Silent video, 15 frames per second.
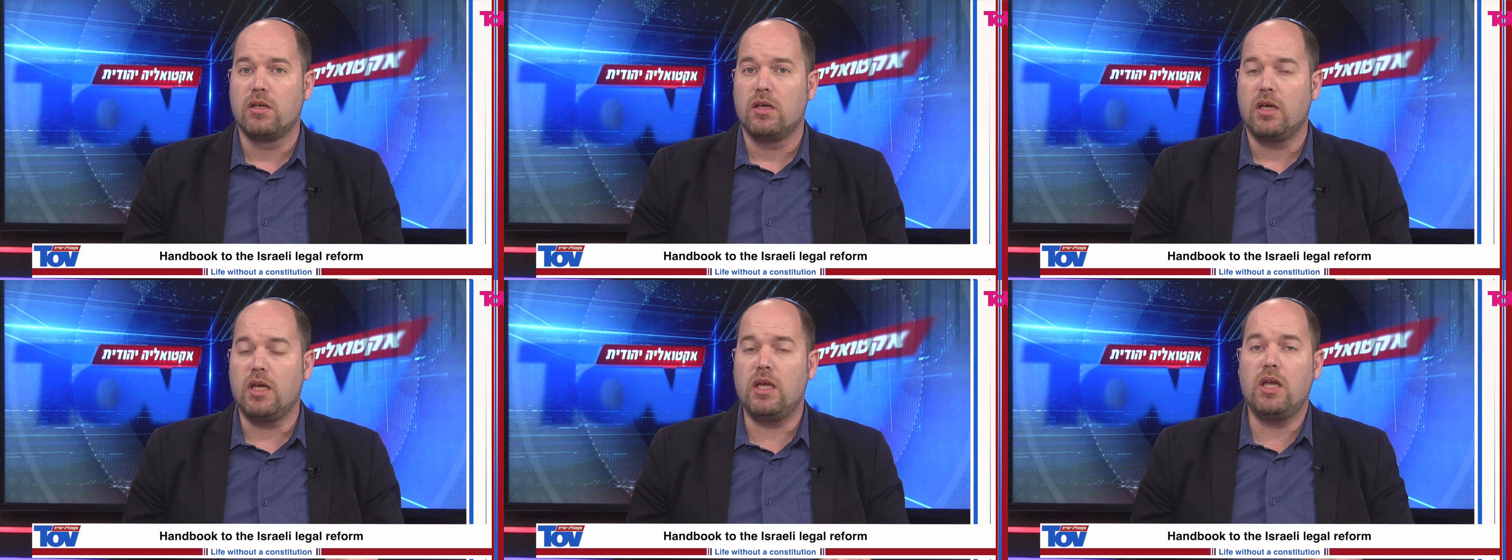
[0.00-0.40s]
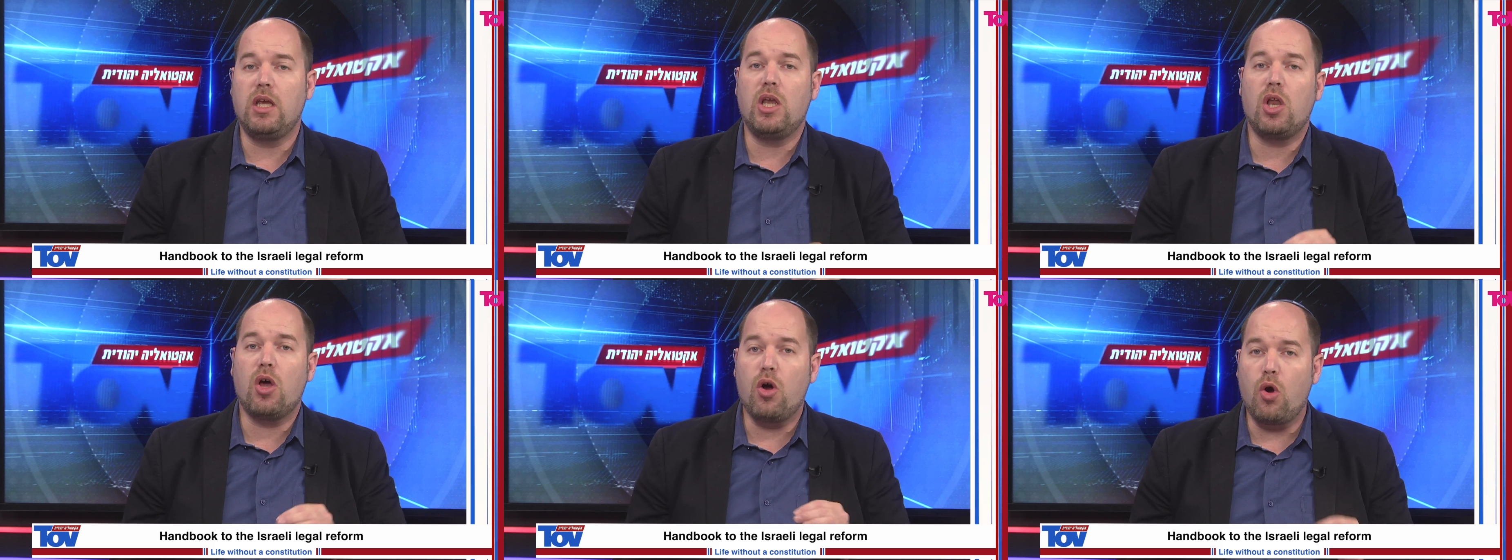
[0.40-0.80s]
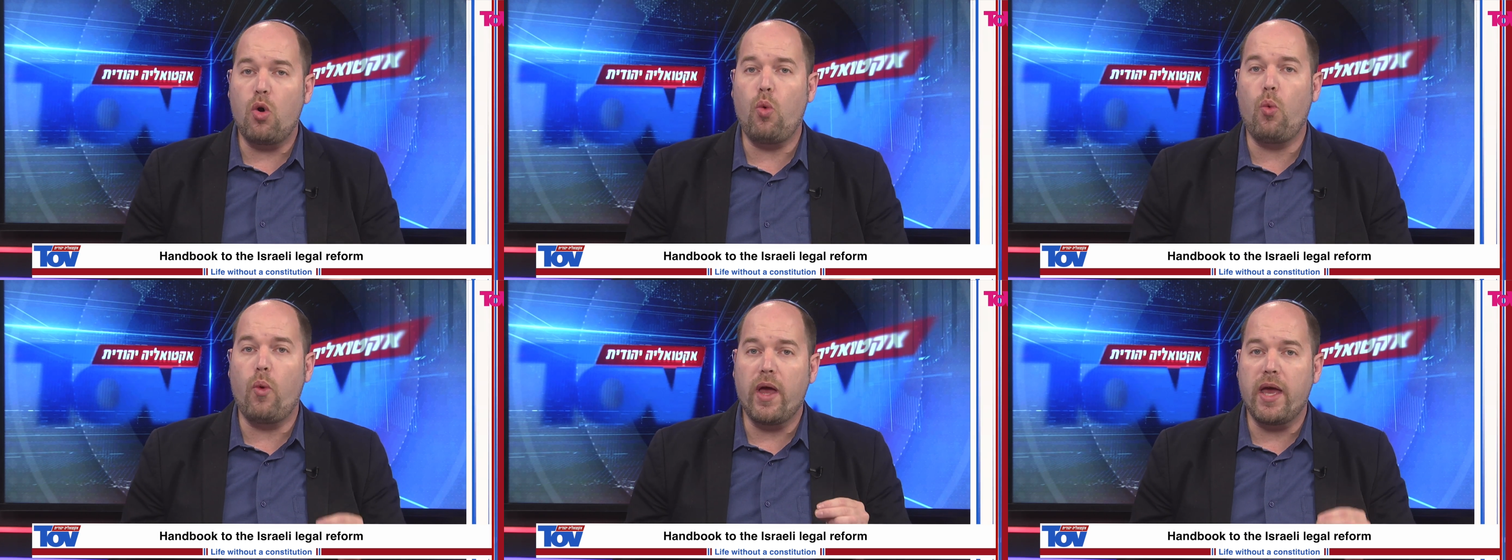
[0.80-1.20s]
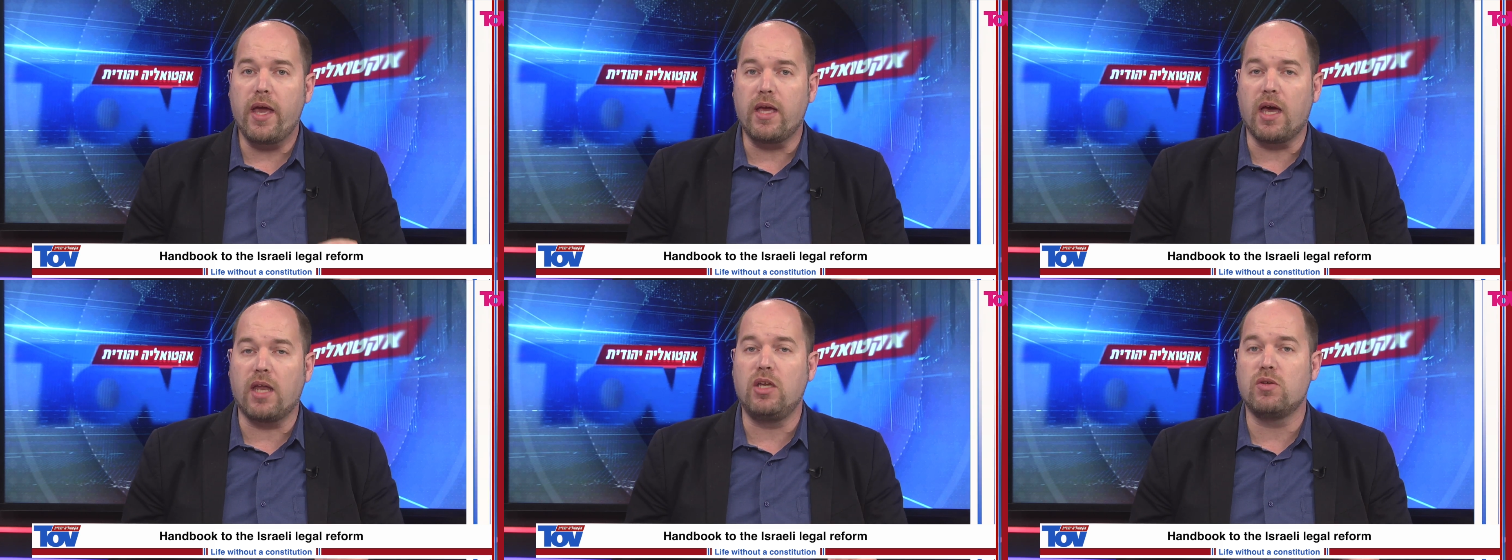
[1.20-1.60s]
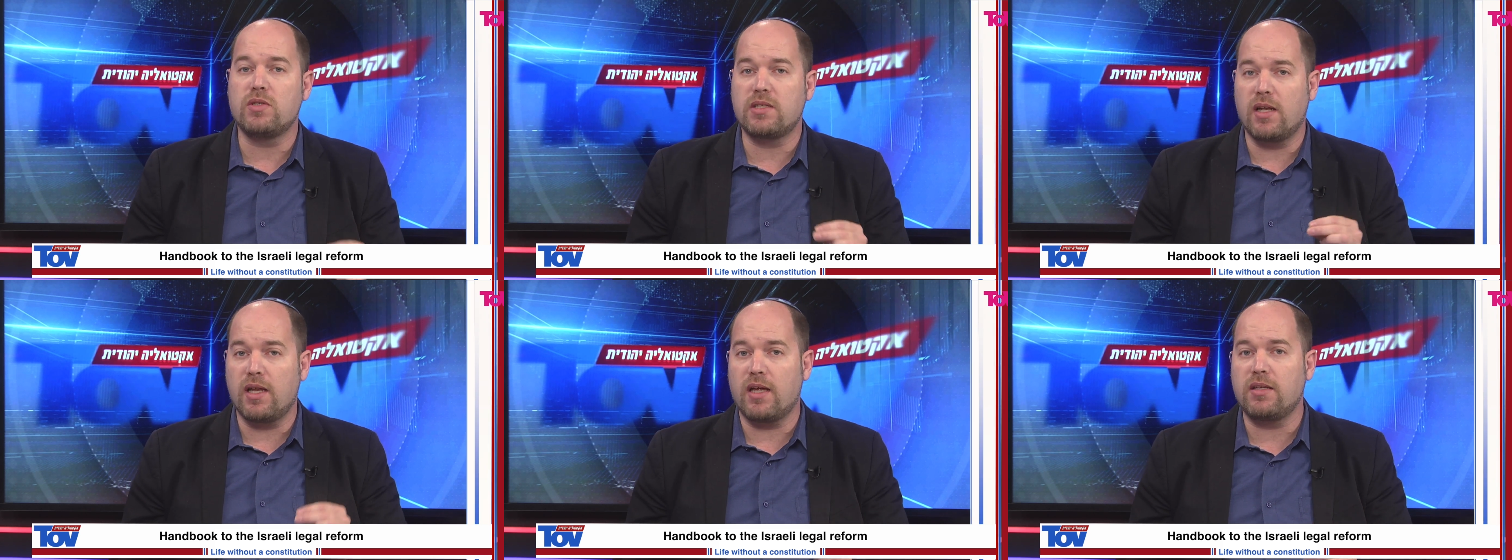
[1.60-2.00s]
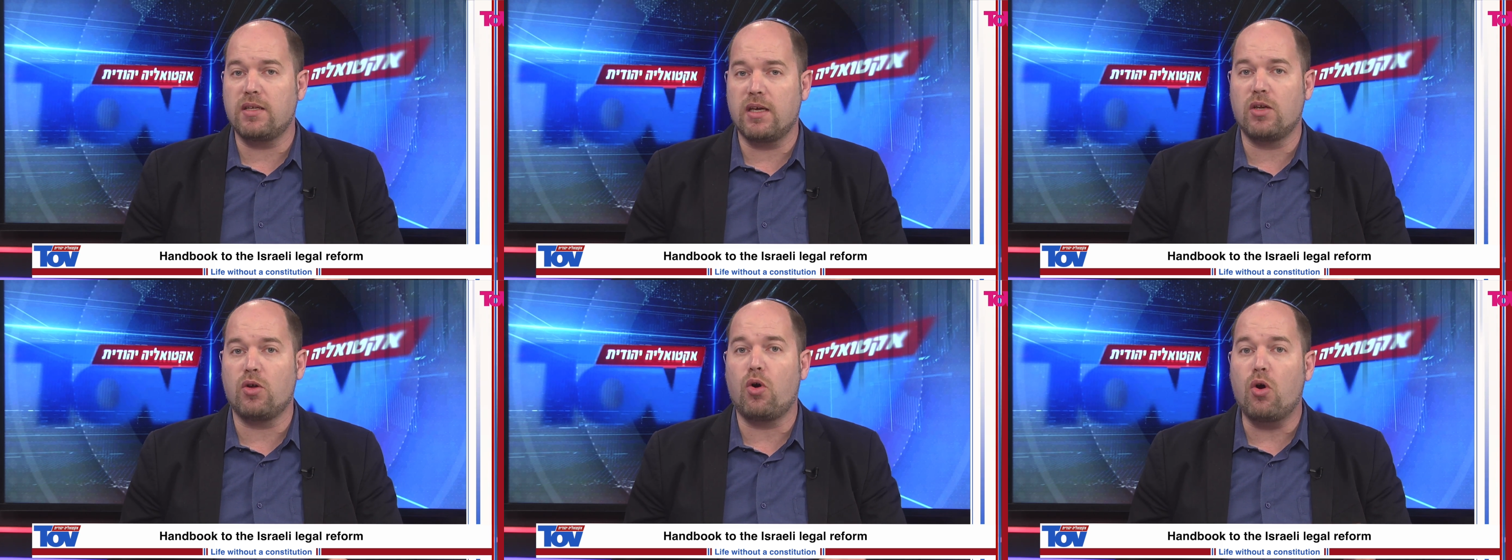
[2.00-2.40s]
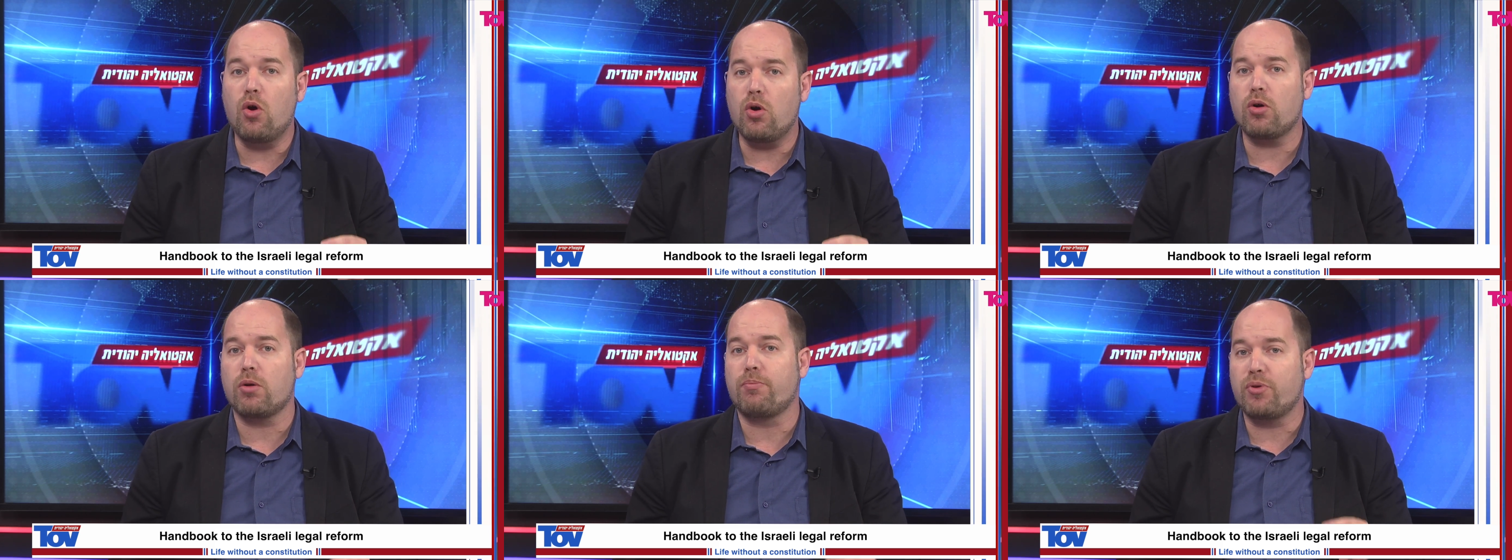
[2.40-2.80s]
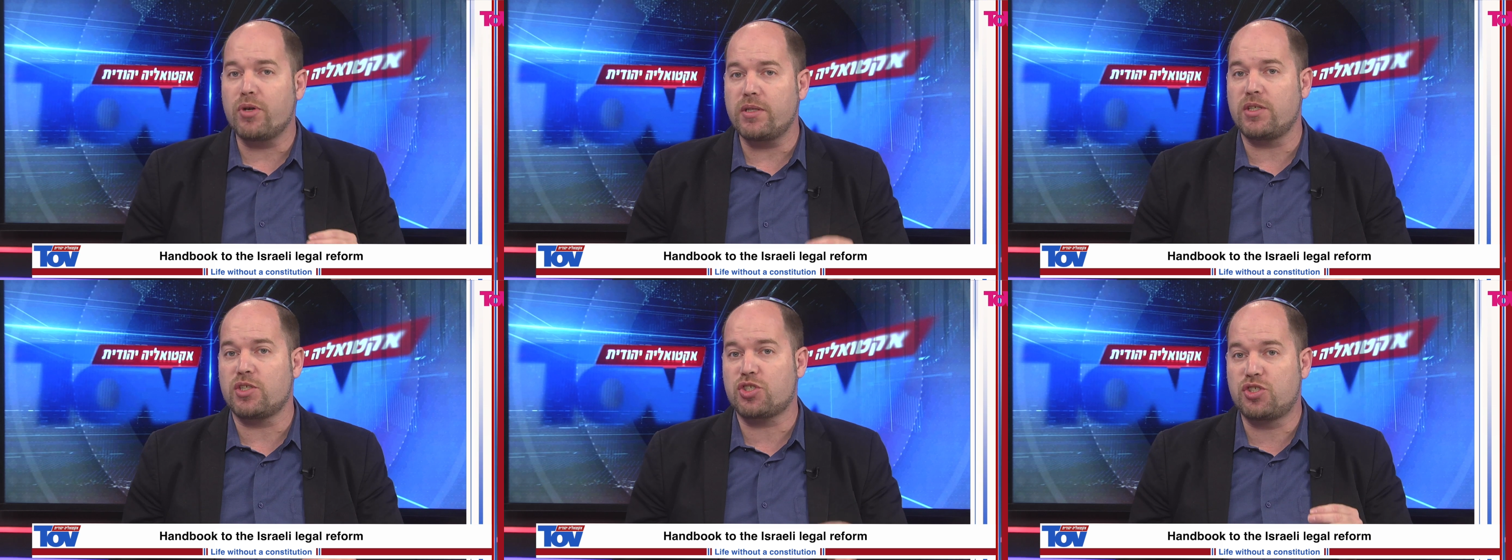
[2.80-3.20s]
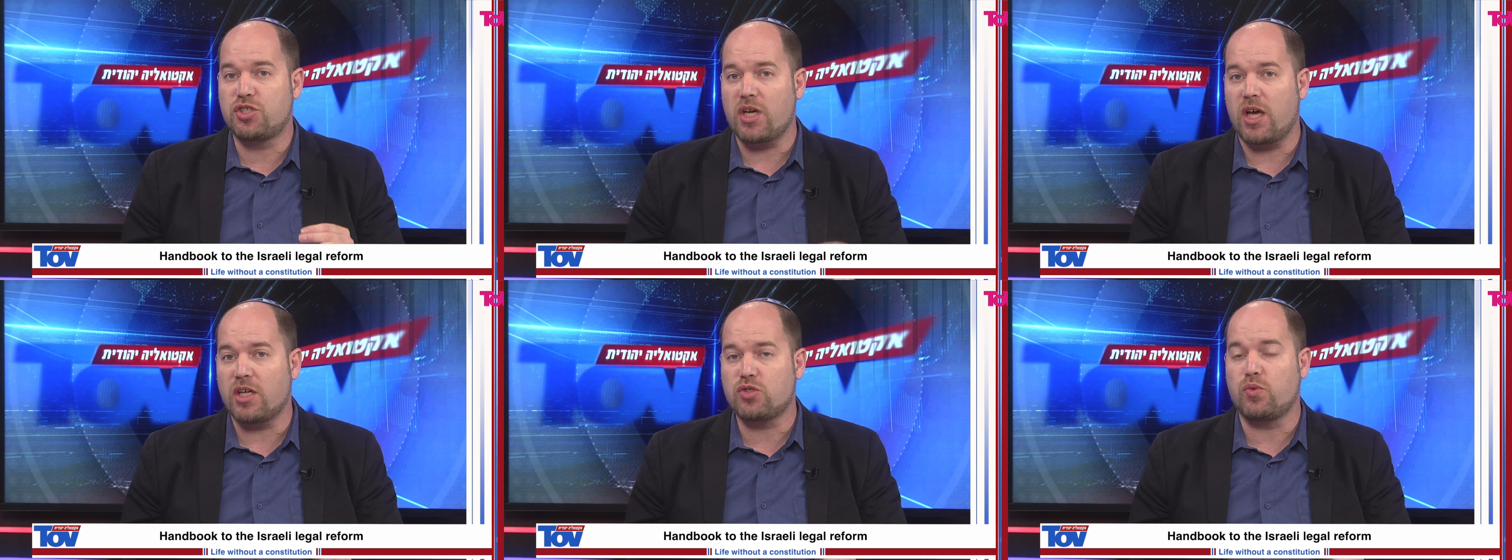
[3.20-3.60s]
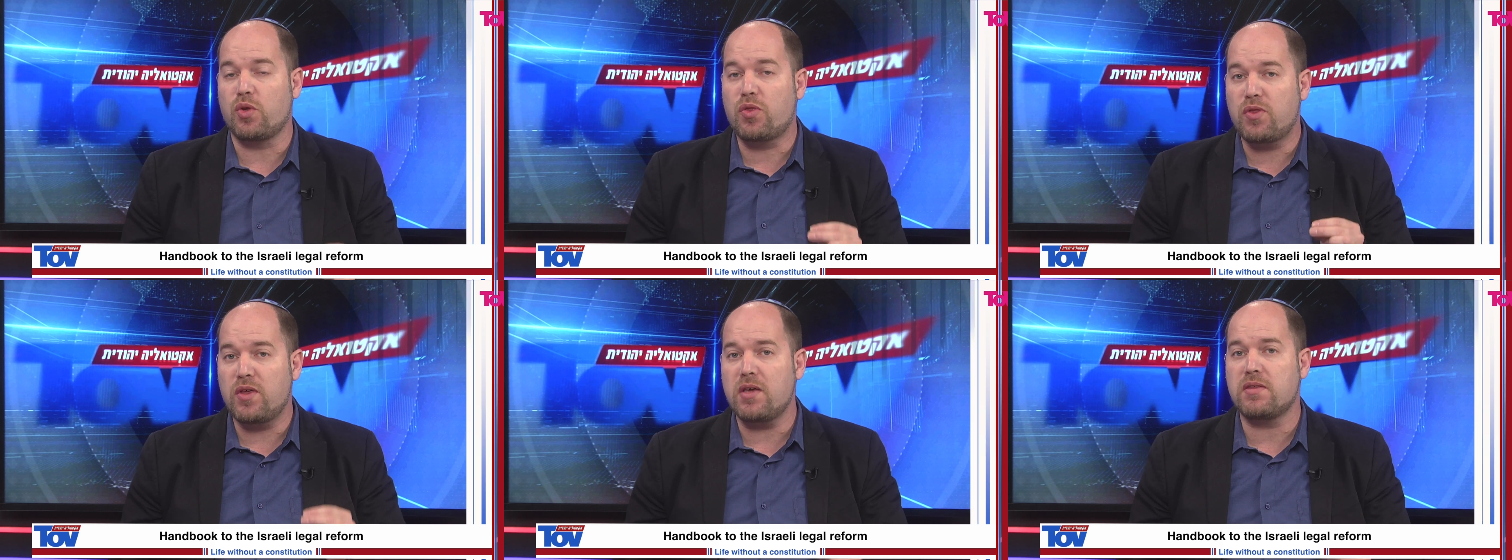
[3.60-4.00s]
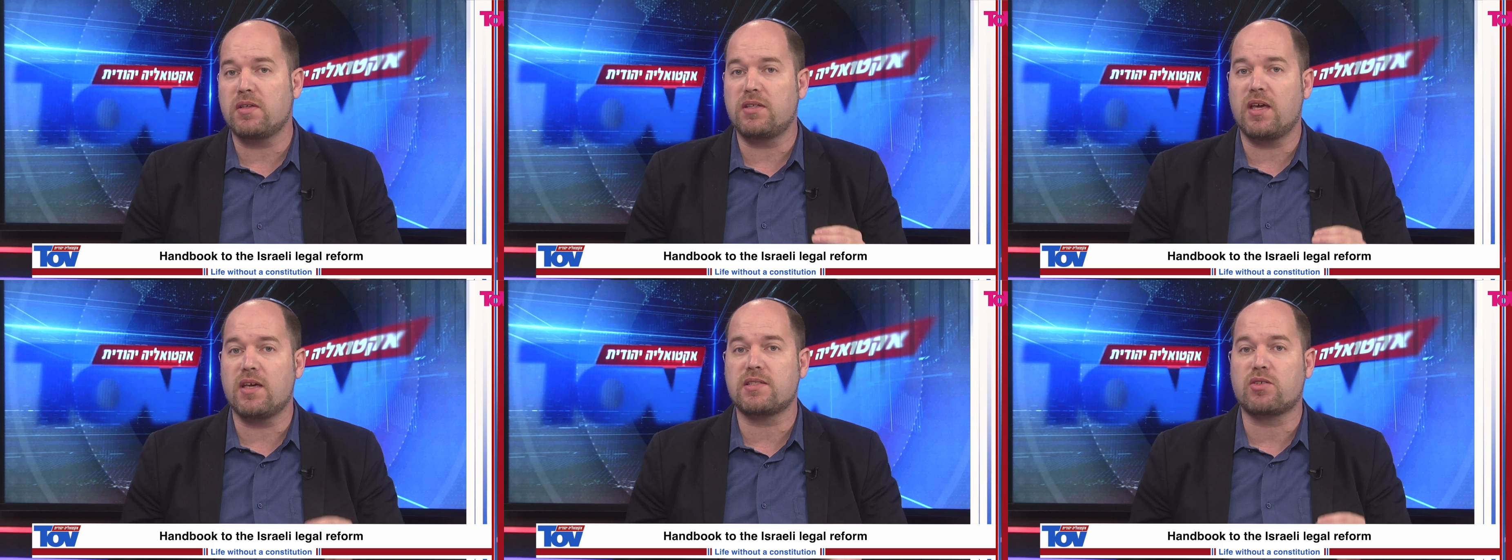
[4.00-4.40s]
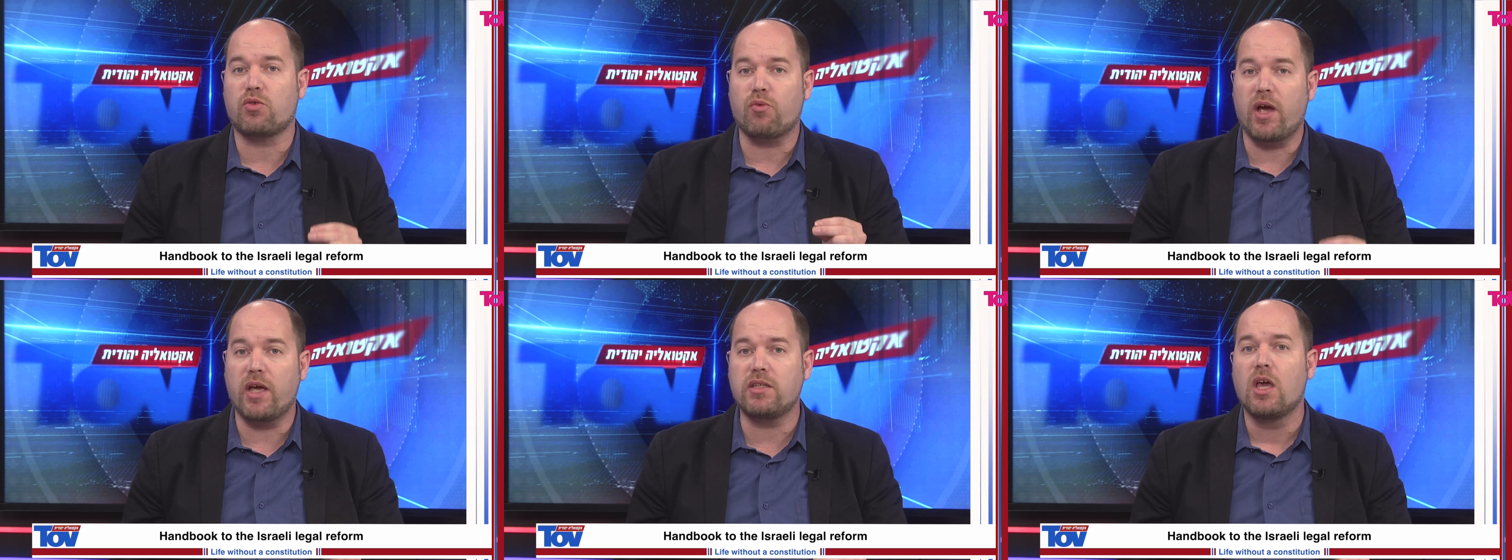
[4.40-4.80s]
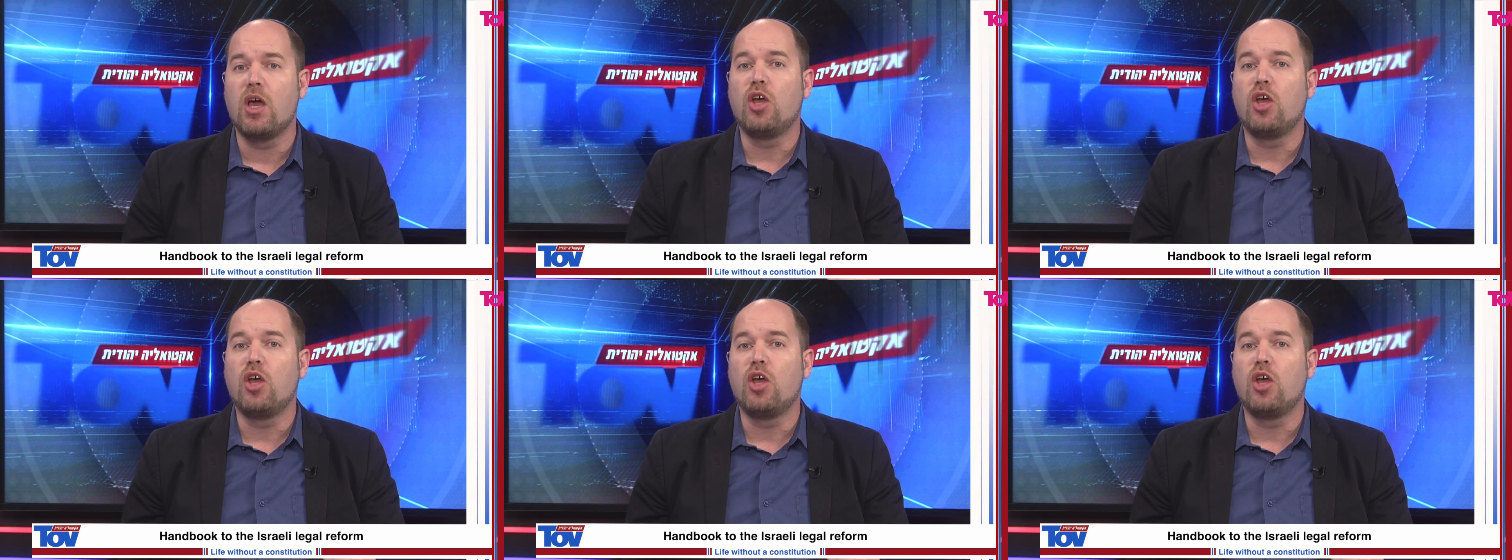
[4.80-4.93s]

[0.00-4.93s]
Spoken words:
In no way a New Zealandian or British judge would think that he has the right